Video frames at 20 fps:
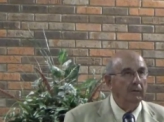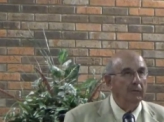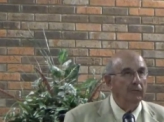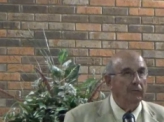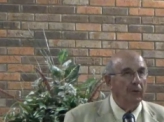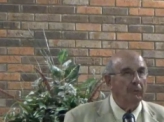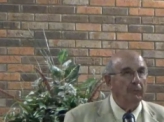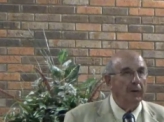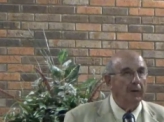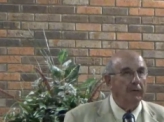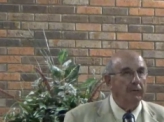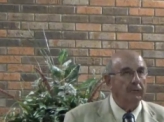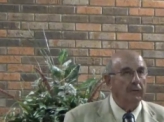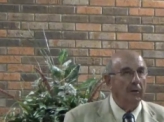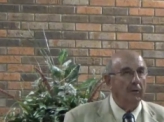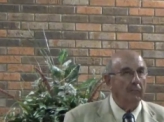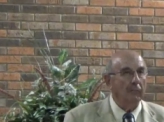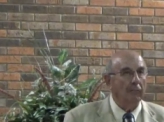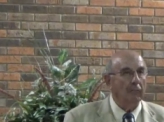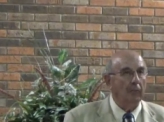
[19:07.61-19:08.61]
Somebody's
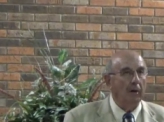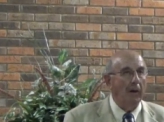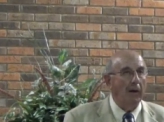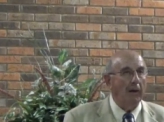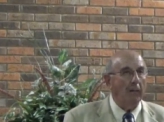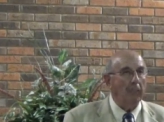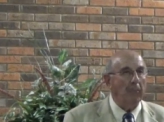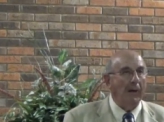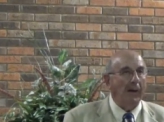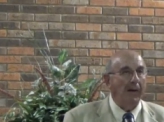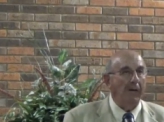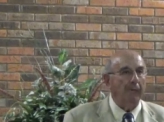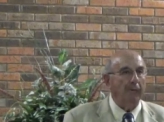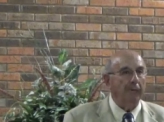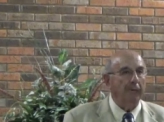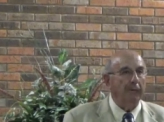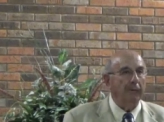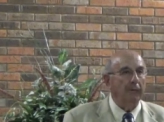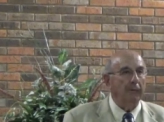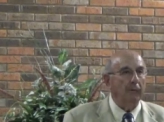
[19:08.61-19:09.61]
got a lot of
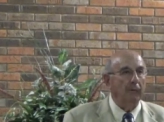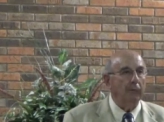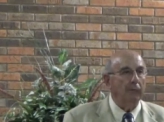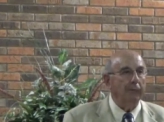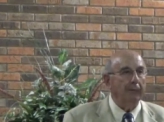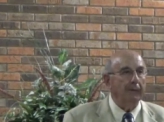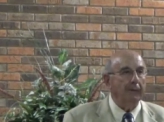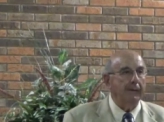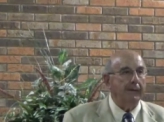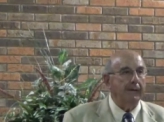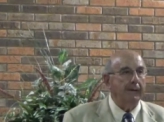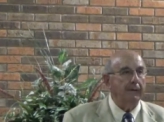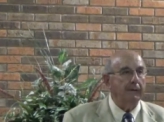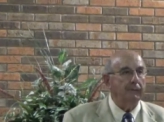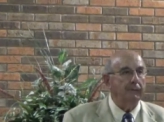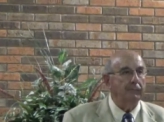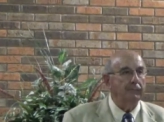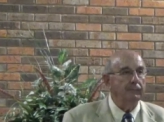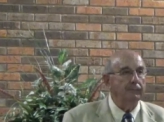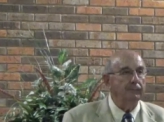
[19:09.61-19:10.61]
power here over the
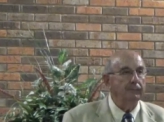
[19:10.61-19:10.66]
dead.